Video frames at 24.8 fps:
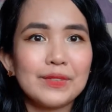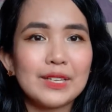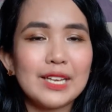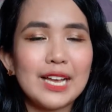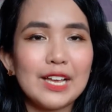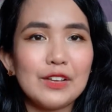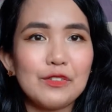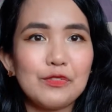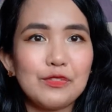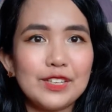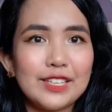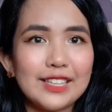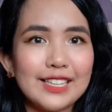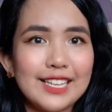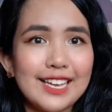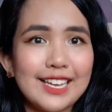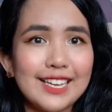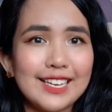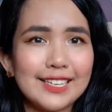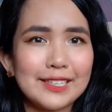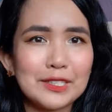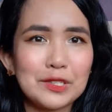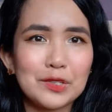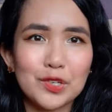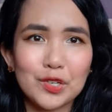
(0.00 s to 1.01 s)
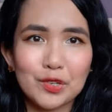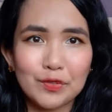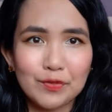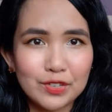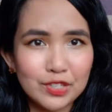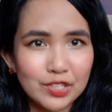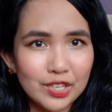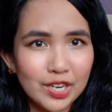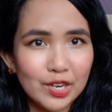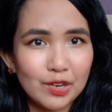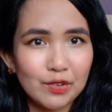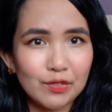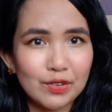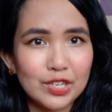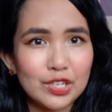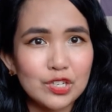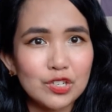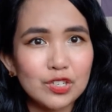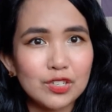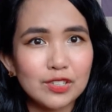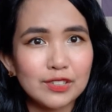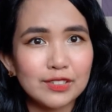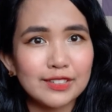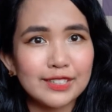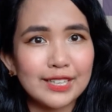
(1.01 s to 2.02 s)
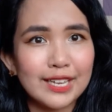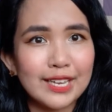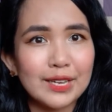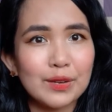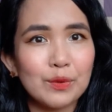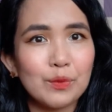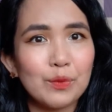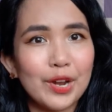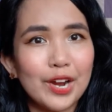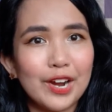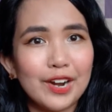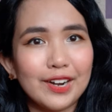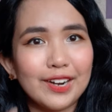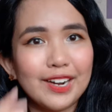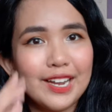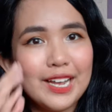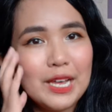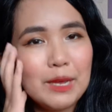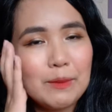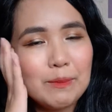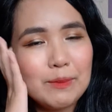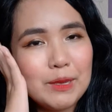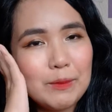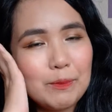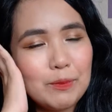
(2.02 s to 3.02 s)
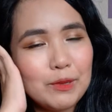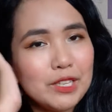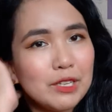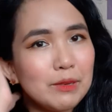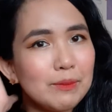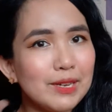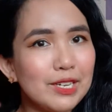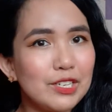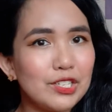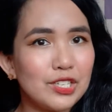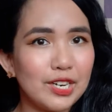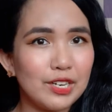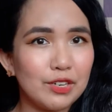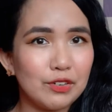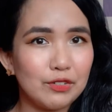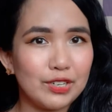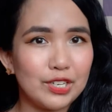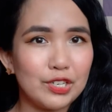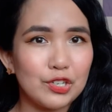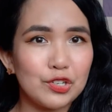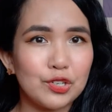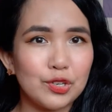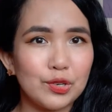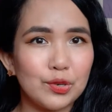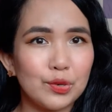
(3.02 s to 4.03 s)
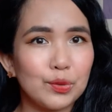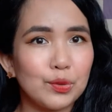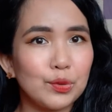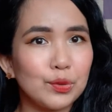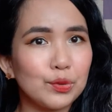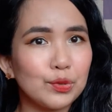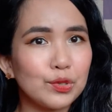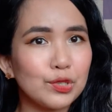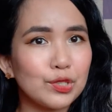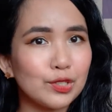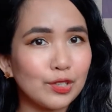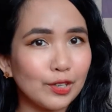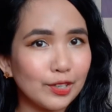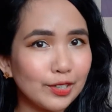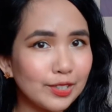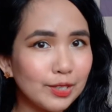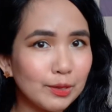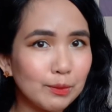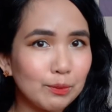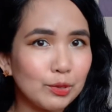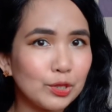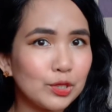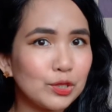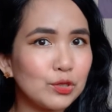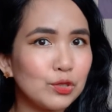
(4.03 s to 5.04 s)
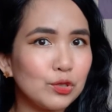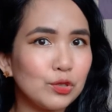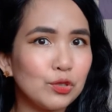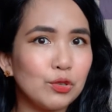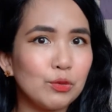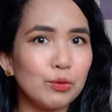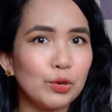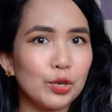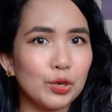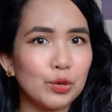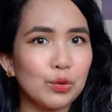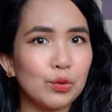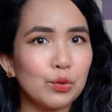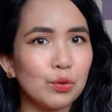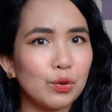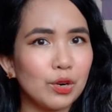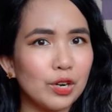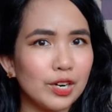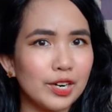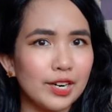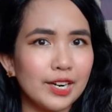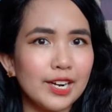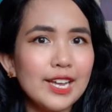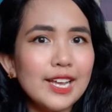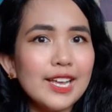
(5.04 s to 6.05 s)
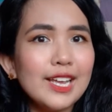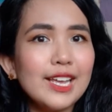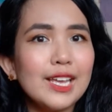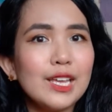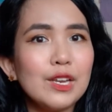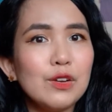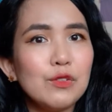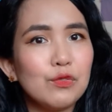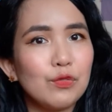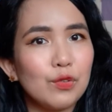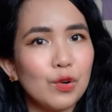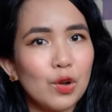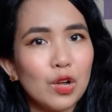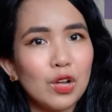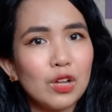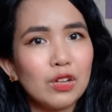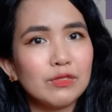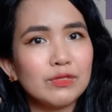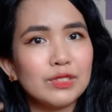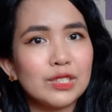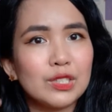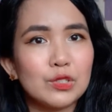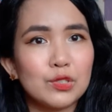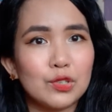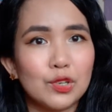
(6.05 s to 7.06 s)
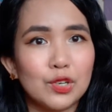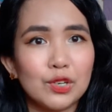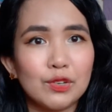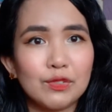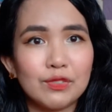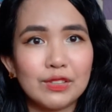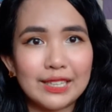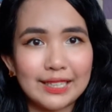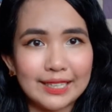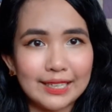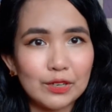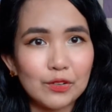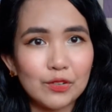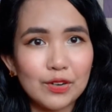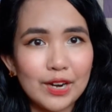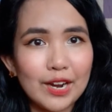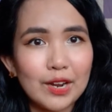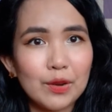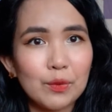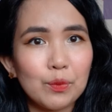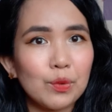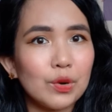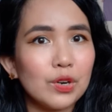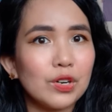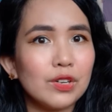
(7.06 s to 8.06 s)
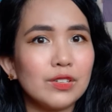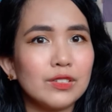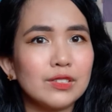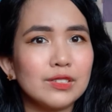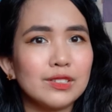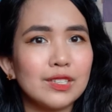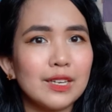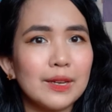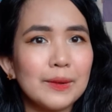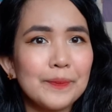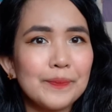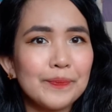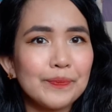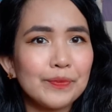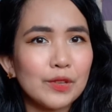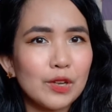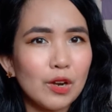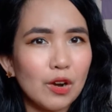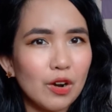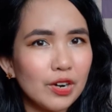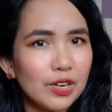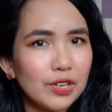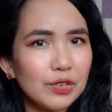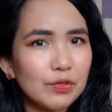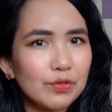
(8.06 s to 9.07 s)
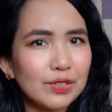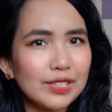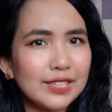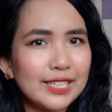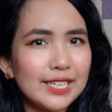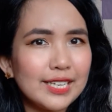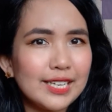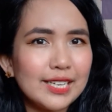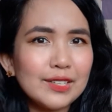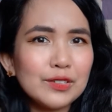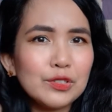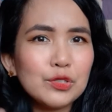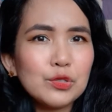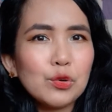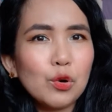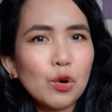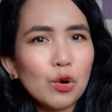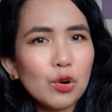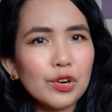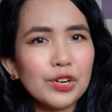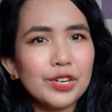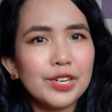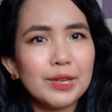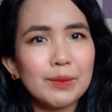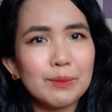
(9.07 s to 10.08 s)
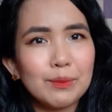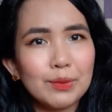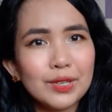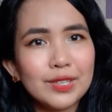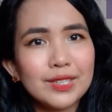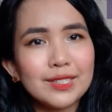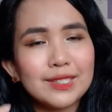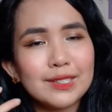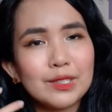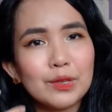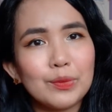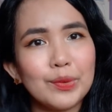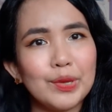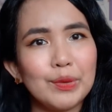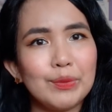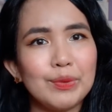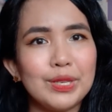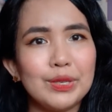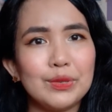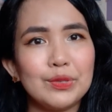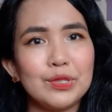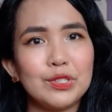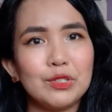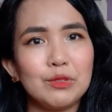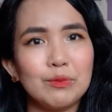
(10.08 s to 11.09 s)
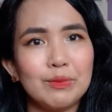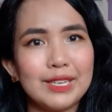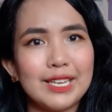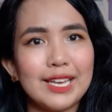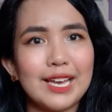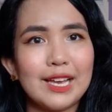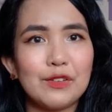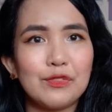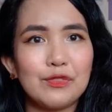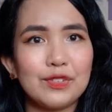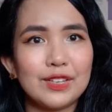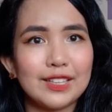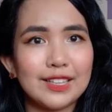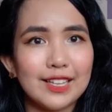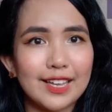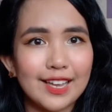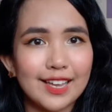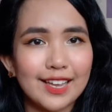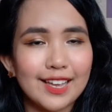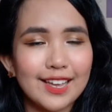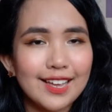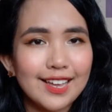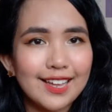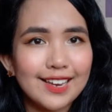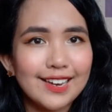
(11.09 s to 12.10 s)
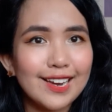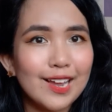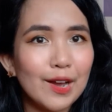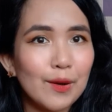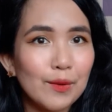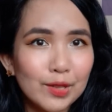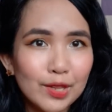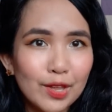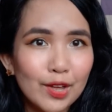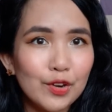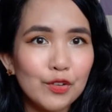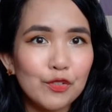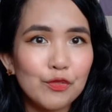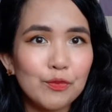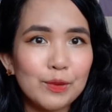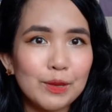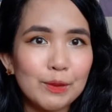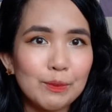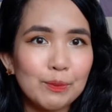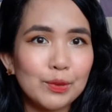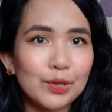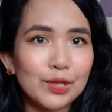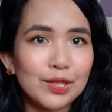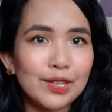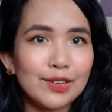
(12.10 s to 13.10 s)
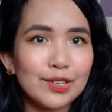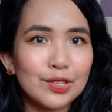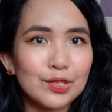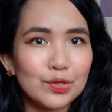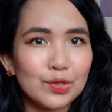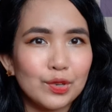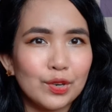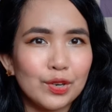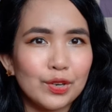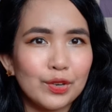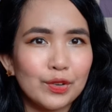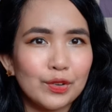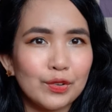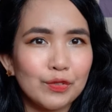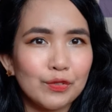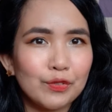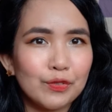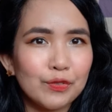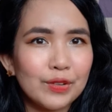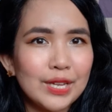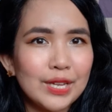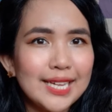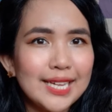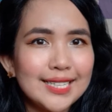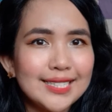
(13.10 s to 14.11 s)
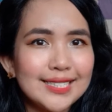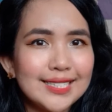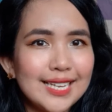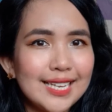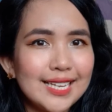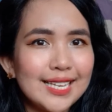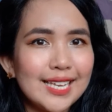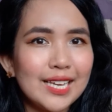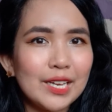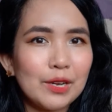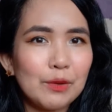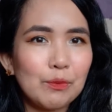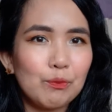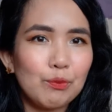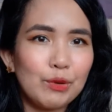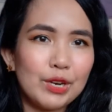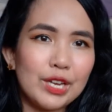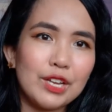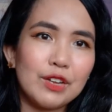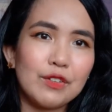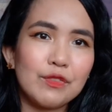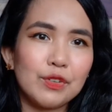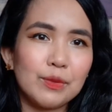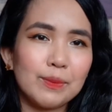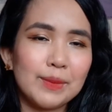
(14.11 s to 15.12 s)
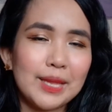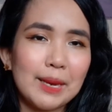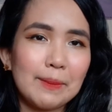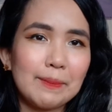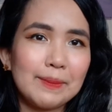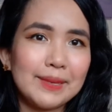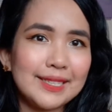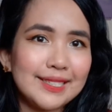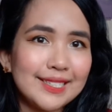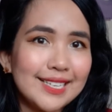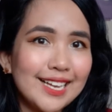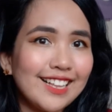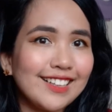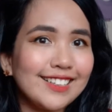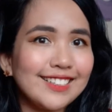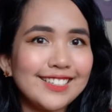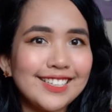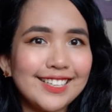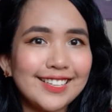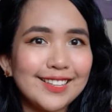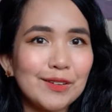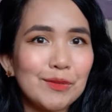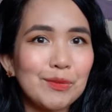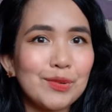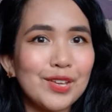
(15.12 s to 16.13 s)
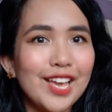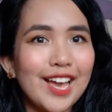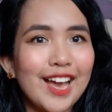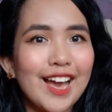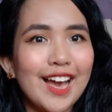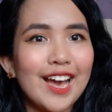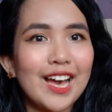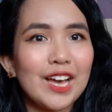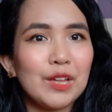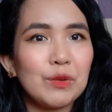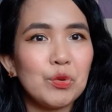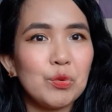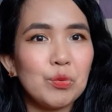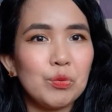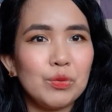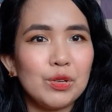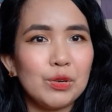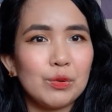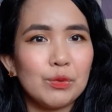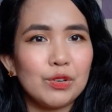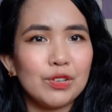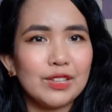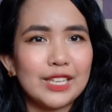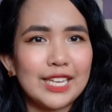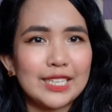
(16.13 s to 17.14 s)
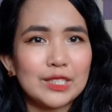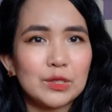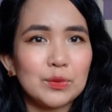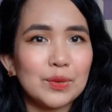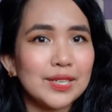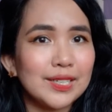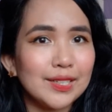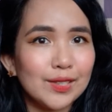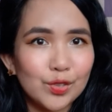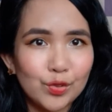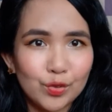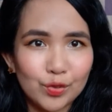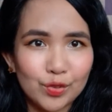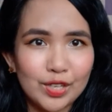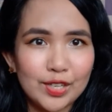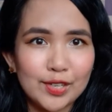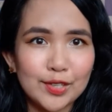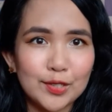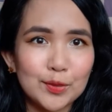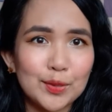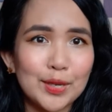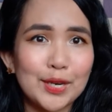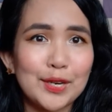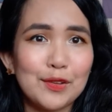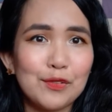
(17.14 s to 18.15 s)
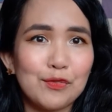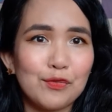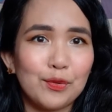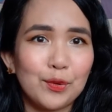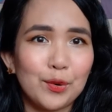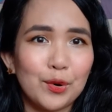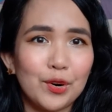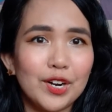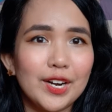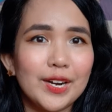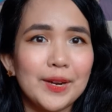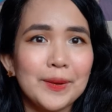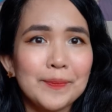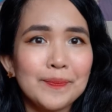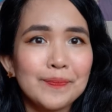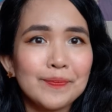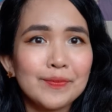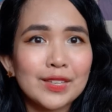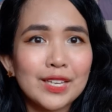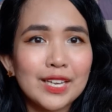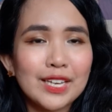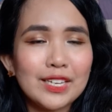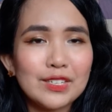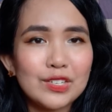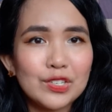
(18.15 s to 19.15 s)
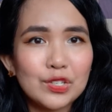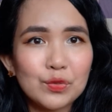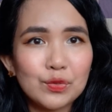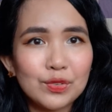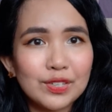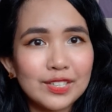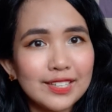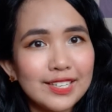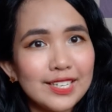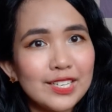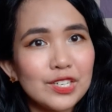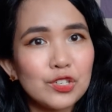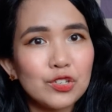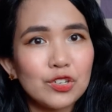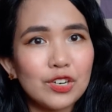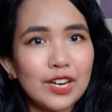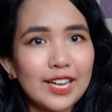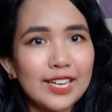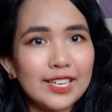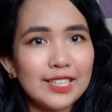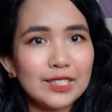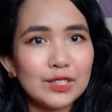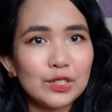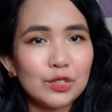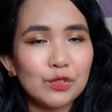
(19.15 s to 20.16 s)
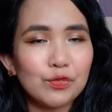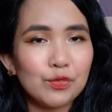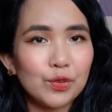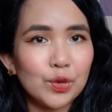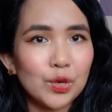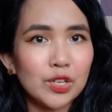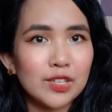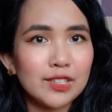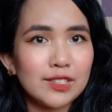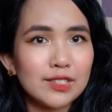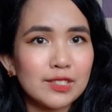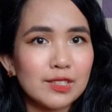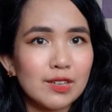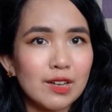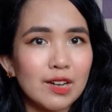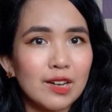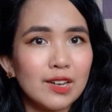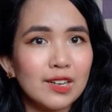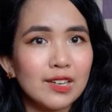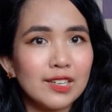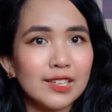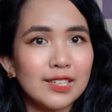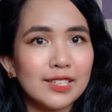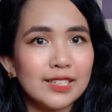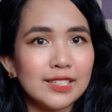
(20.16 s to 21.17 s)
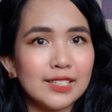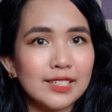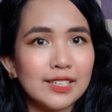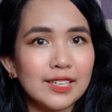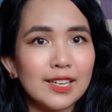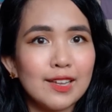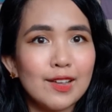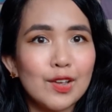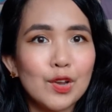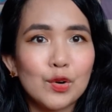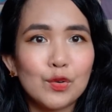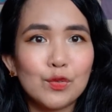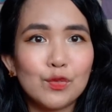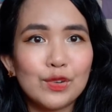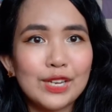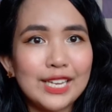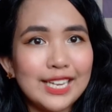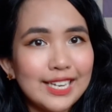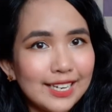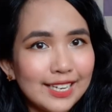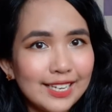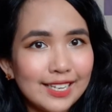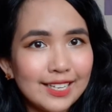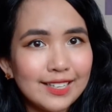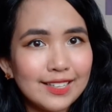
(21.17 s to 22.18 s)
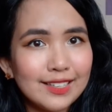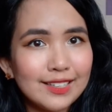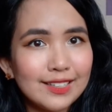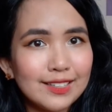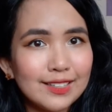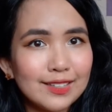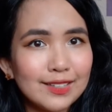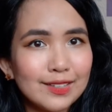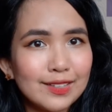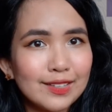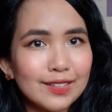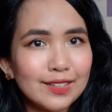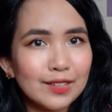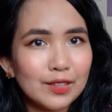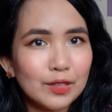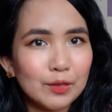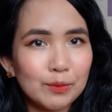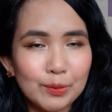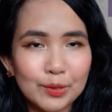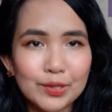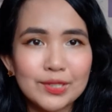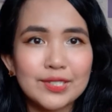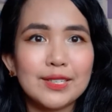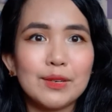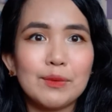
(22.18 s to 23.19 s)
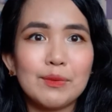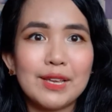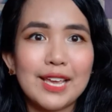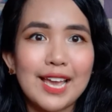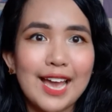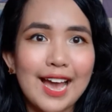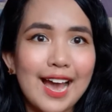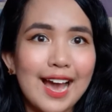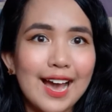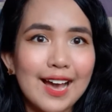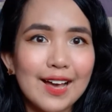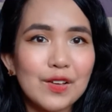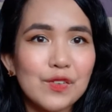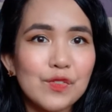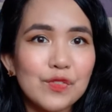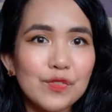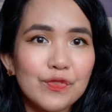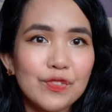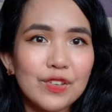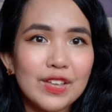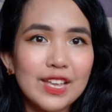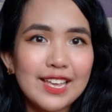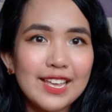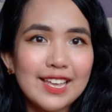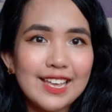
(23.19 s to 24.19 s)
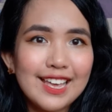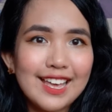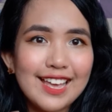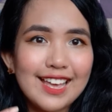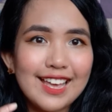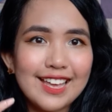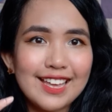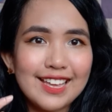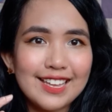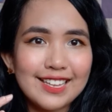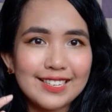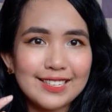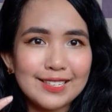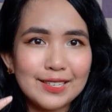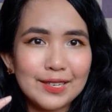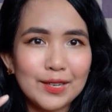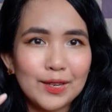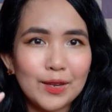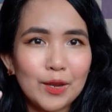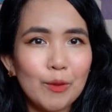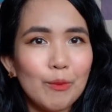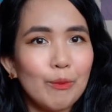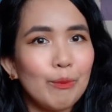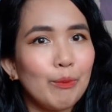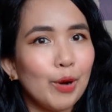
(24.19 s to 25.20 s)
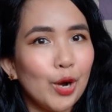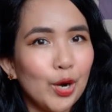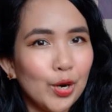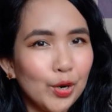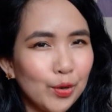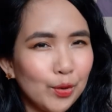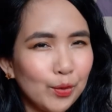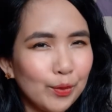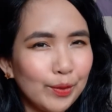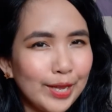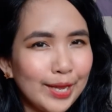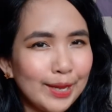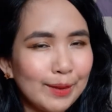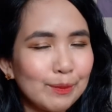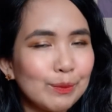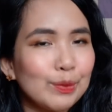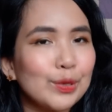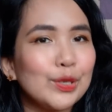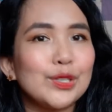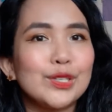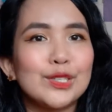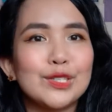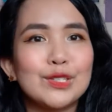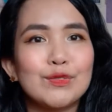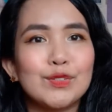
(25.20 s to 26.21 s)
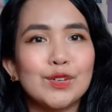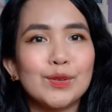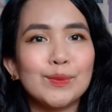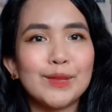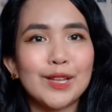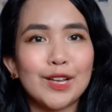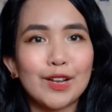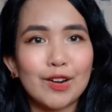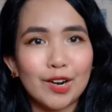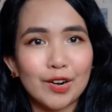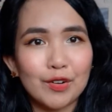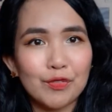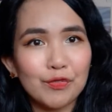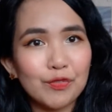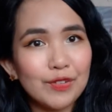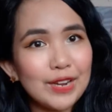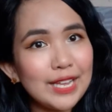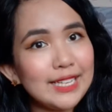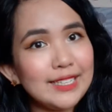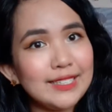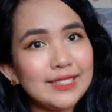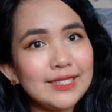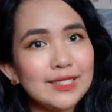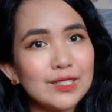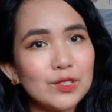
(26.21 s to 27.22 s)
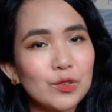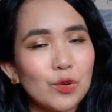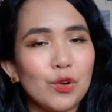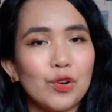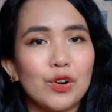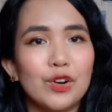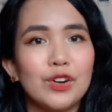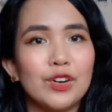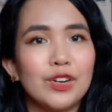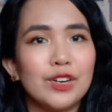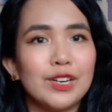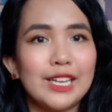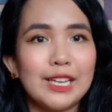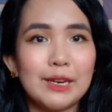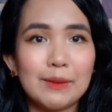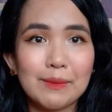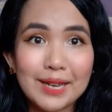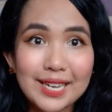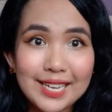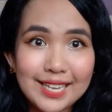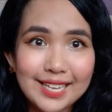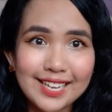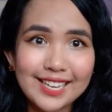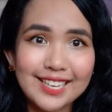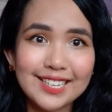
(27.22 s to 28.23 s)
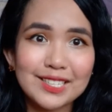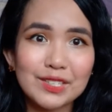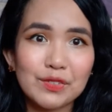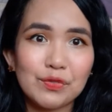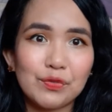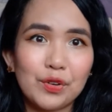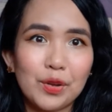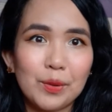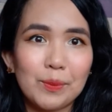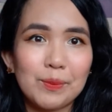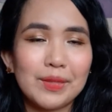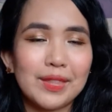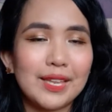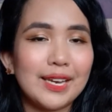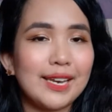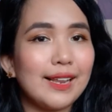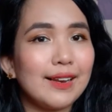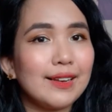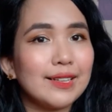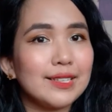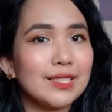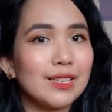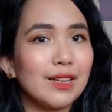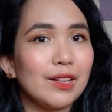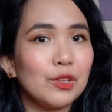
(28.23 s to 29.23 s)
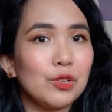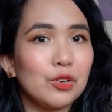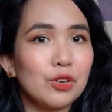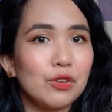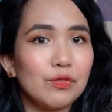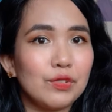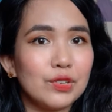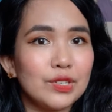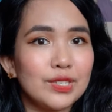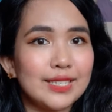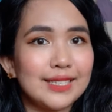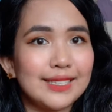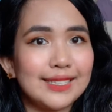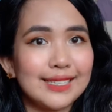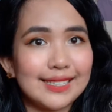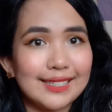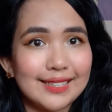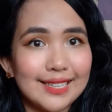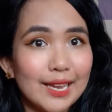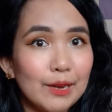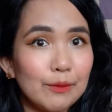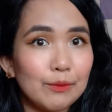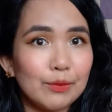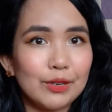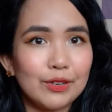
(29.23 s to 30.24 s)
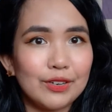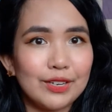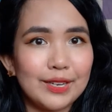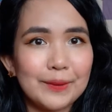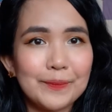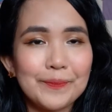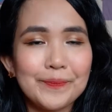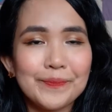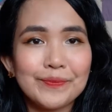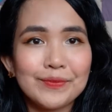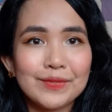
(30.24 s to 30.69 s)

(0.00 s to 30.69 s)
I feel like it's sort of a generational thing where people in my generation who started BookTube or who are involved in sort of the literary world aren't really into hoarding books the way we used to be. I feel like now a lot of people are sort of taking a break from that mentality that we had when we were like 23 or 24 and just really trying to focus on reading the books that we have and borrowing books from like our friends, or in my case from the De La Salle University Library.